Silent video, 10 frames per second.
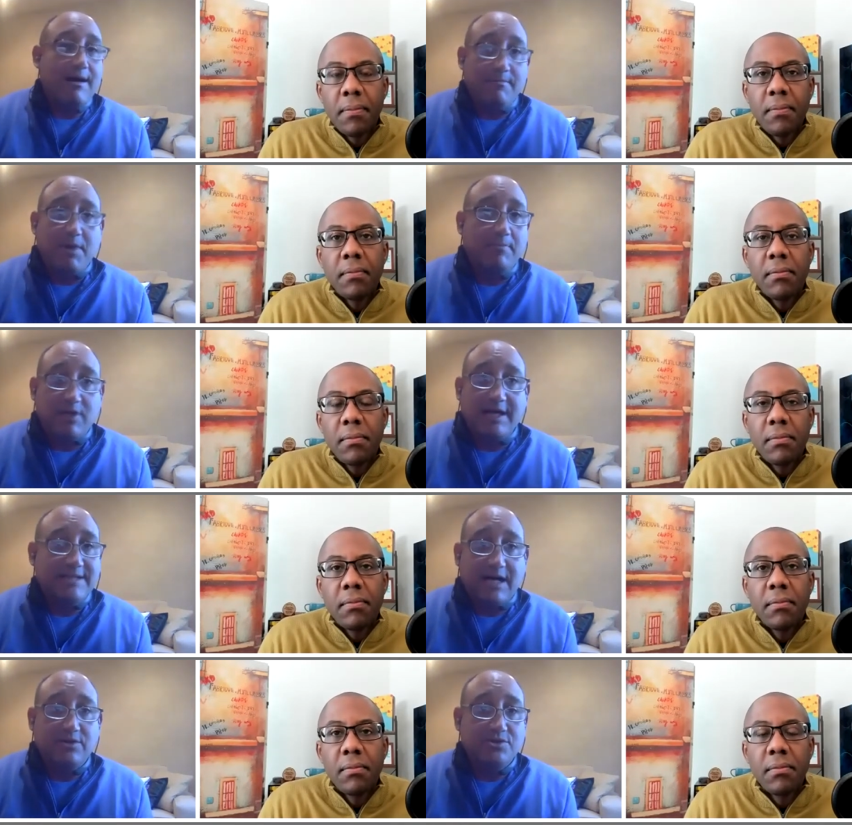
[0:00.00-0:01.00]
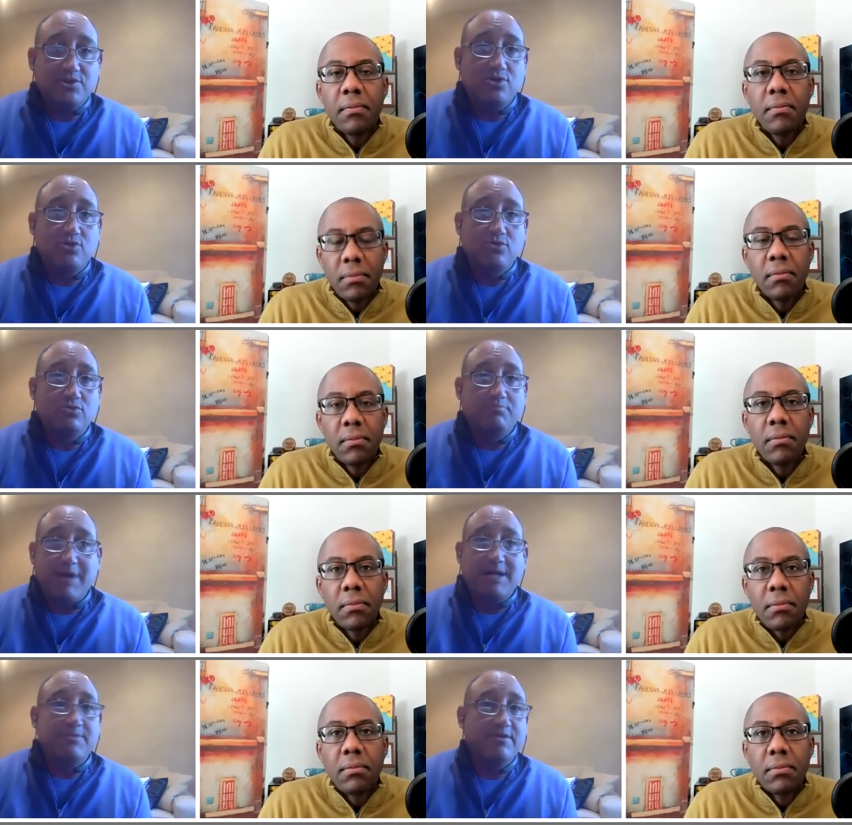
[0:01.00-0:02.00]
Speaker 1: apply dollars to
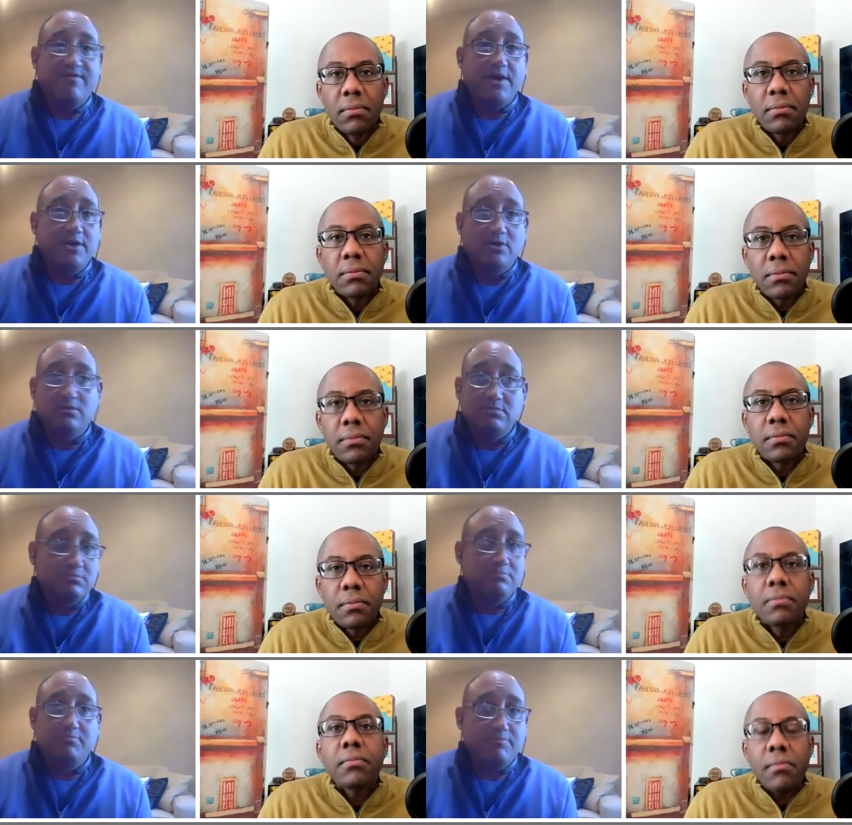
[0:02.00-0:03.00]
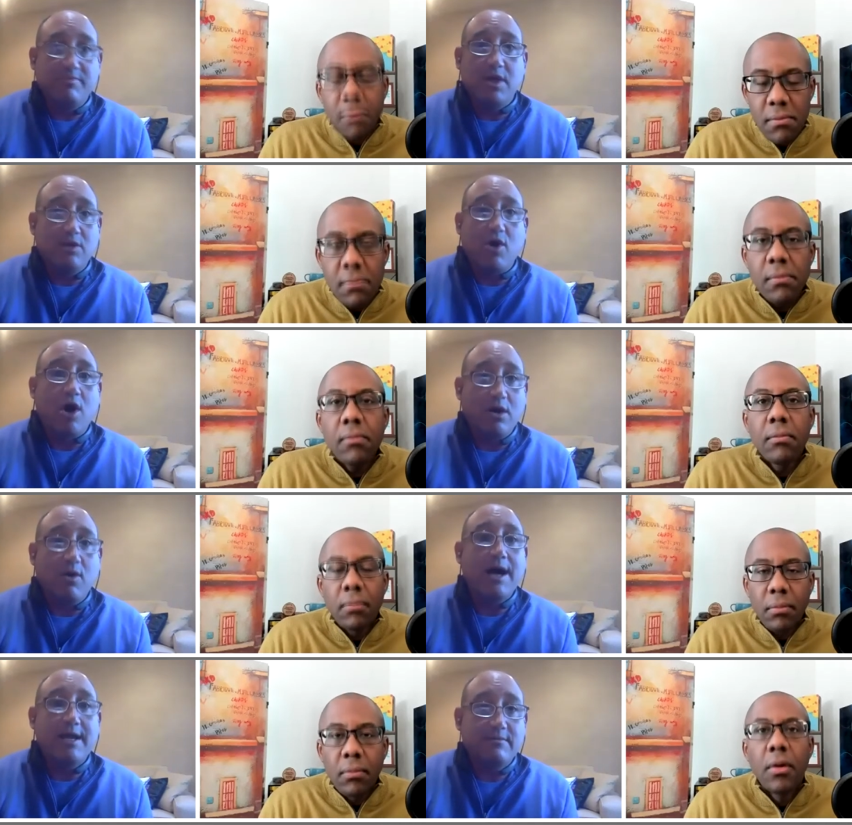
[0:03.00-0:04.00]
bottom of the funnel you know
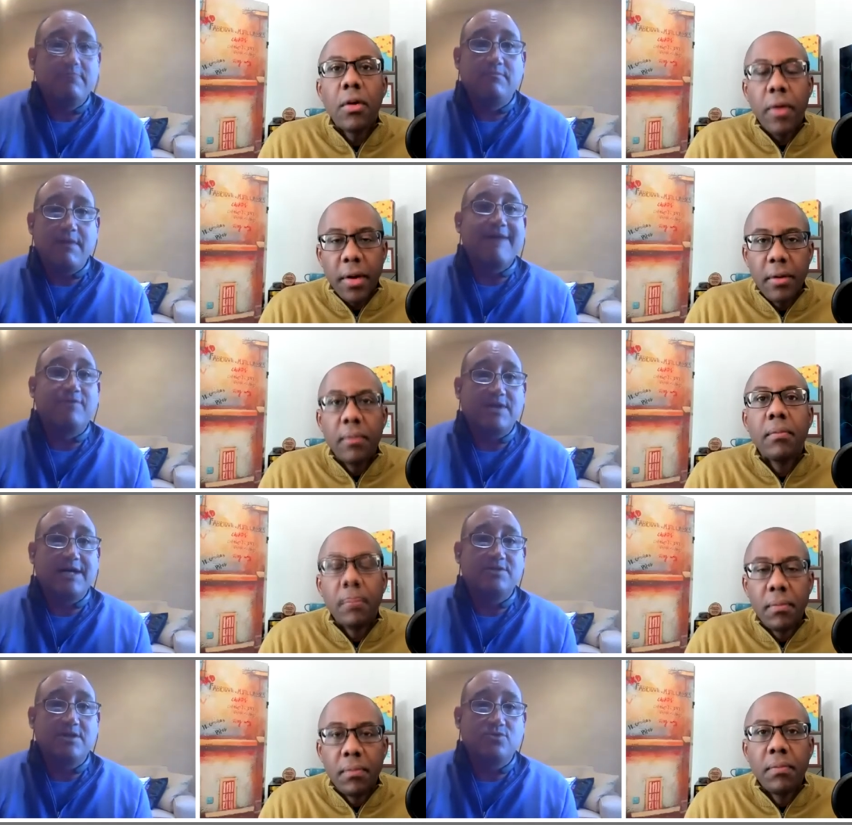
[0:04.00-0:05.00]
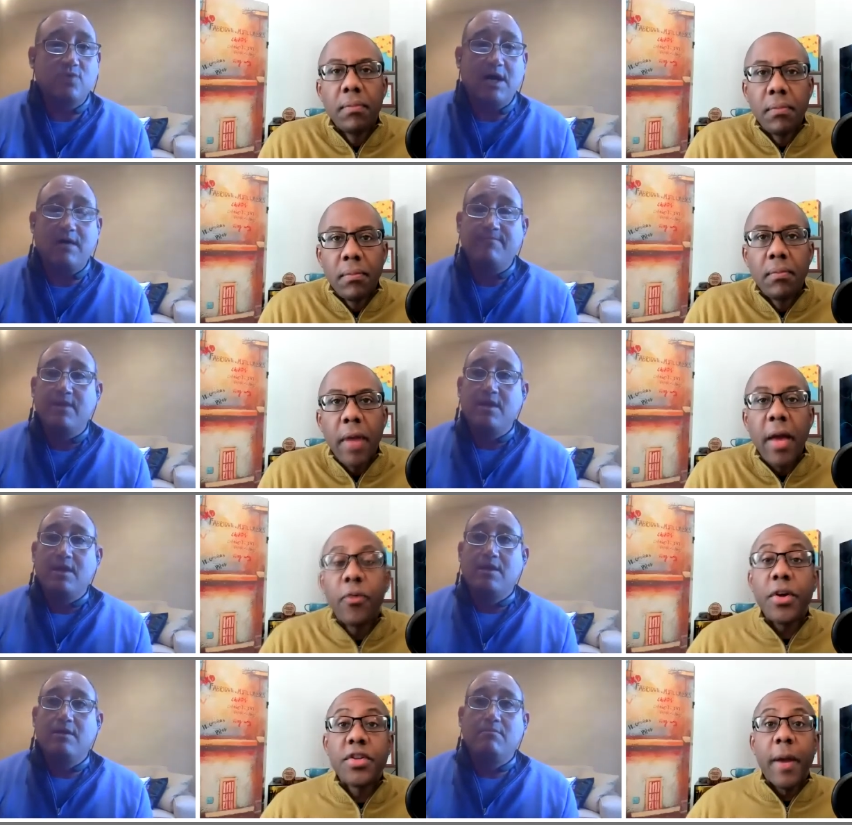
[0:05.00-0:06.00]
ROI Correct. advertising as well.
Speaker 2: And
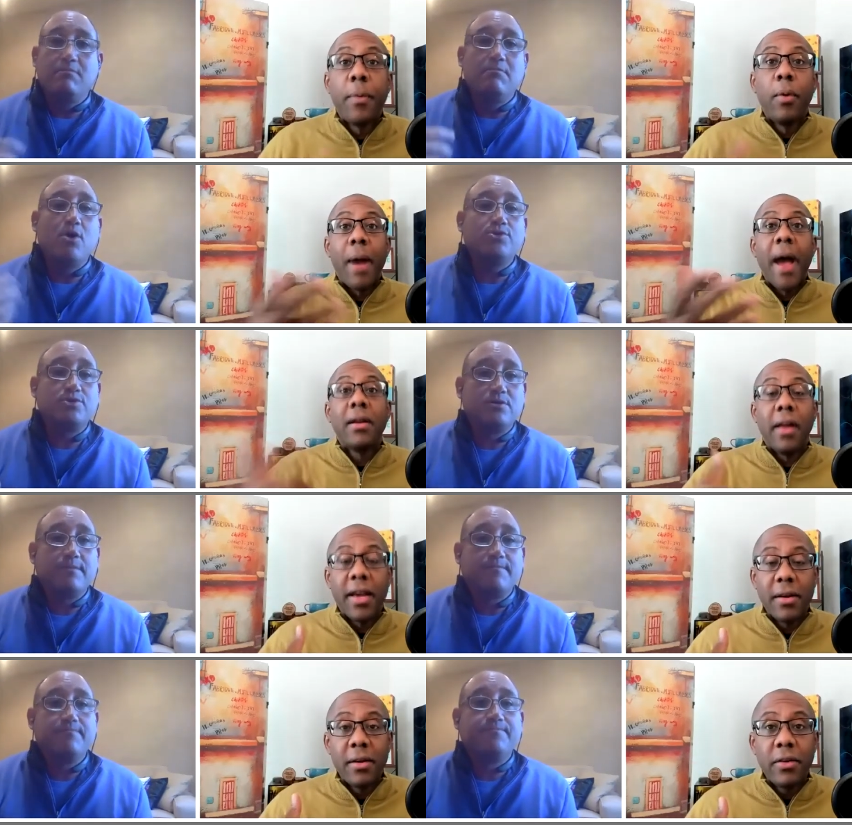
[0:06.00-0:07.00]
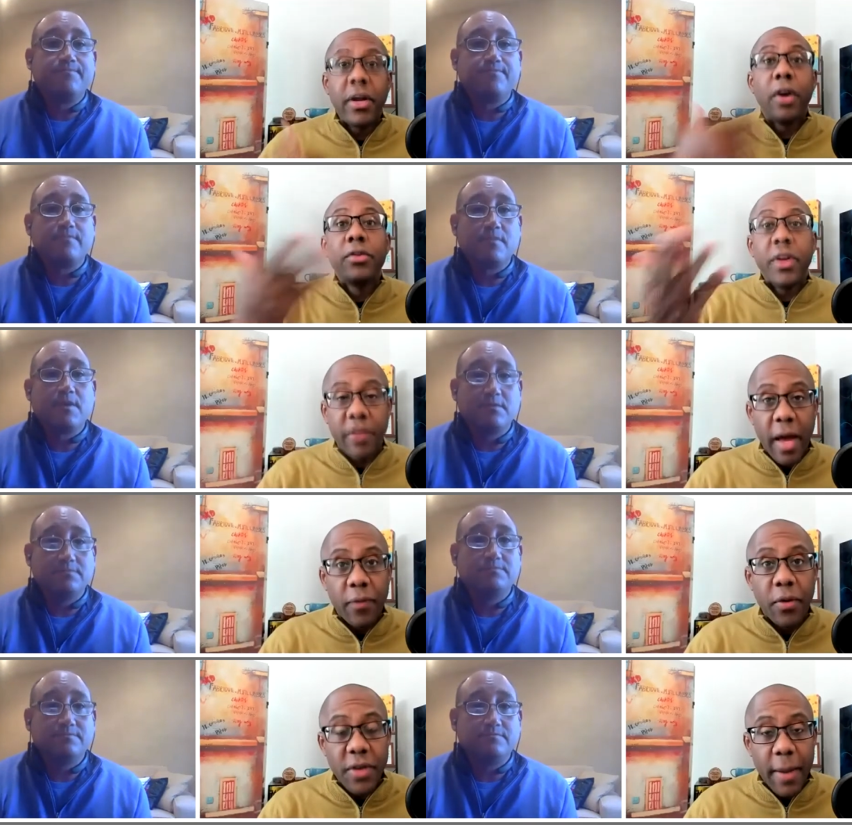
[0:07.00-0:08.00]
for example, Most, my client Dell does that.
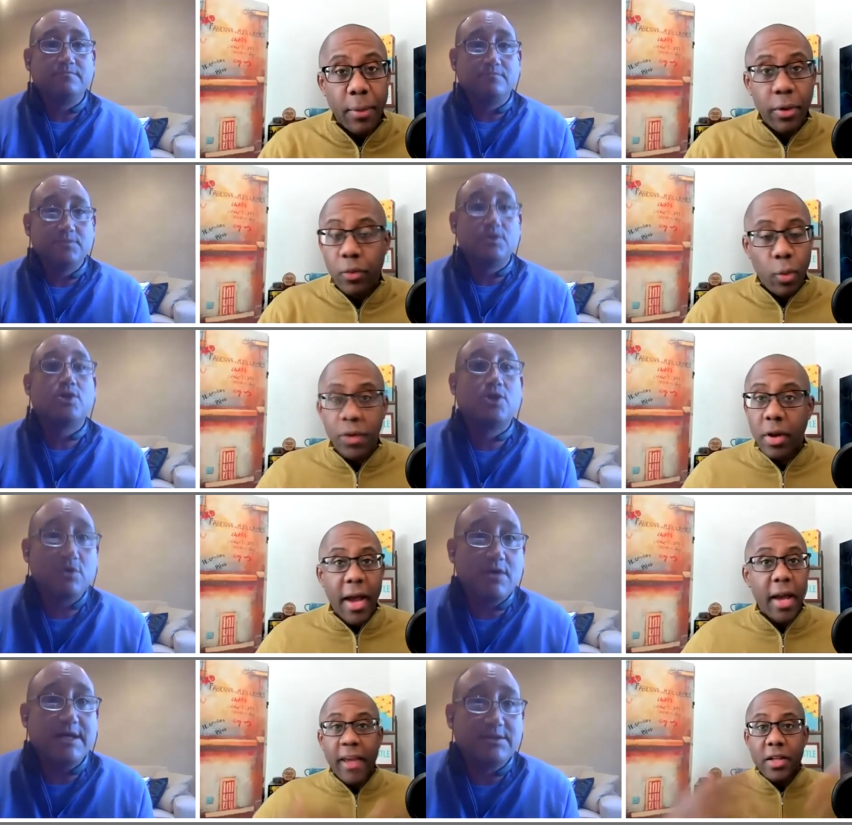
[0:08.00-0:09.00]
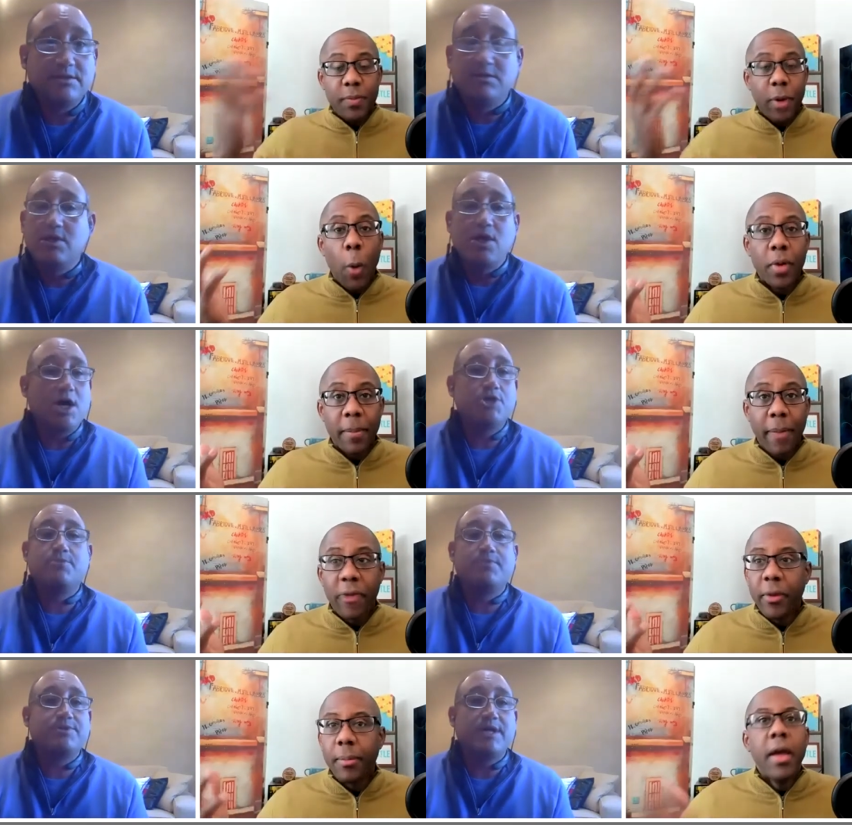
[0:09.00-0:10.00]
For example, it's a client correct. I can speak openly about
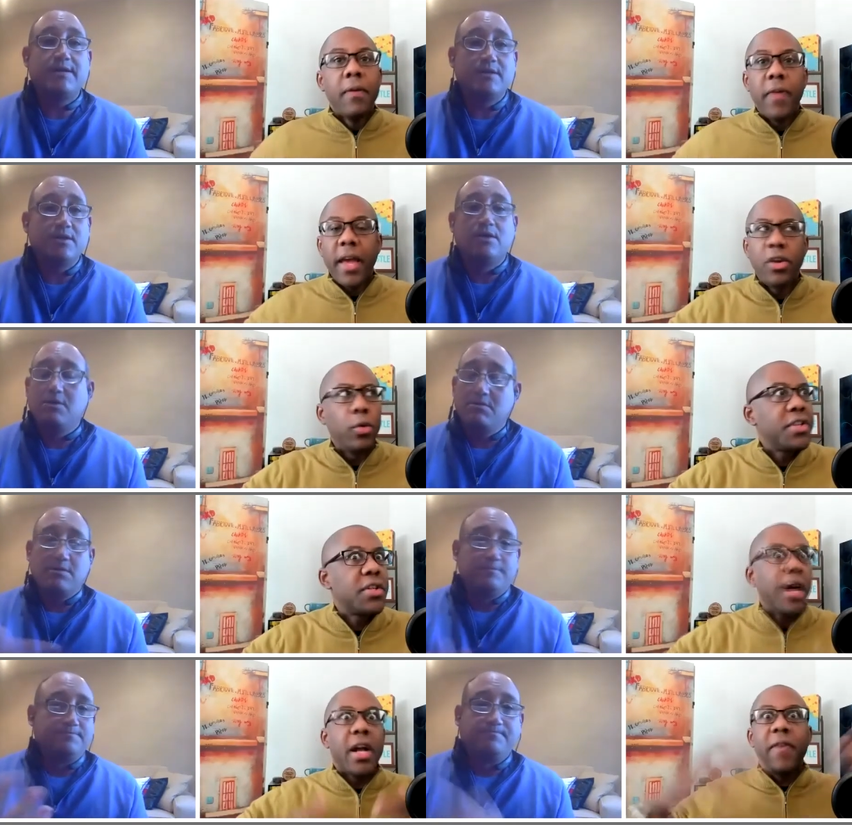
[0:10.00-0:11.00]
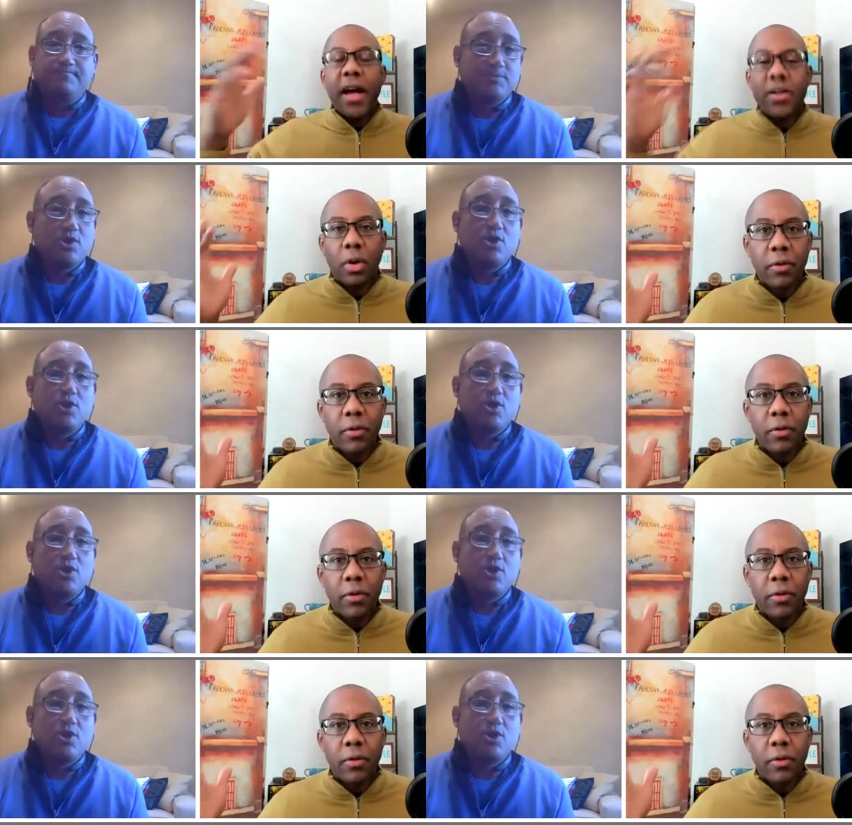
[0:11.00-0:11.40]
100%. them. They do a ton of ads all over